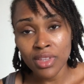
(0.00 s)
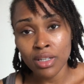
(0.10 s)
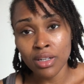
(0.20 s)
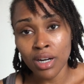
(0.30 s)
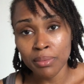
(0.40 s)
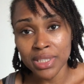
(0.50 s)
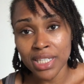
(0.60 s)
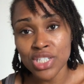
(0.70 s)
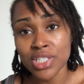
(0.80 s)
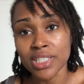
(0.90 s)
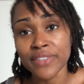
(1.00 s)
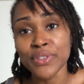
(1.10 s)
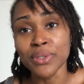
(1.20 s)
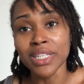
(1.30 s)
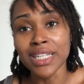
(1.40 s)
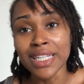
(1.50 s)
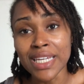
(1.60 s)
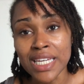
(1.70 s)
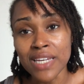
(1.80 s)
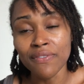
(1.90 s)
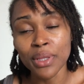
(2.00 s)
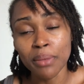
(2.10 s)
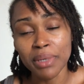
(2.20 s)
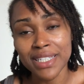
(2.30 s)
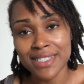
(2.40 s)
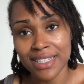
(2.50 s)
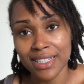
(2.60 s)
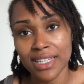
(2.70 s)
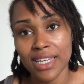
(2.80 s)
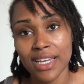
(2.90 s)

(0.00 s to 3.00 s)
accommodation if you leave the big city.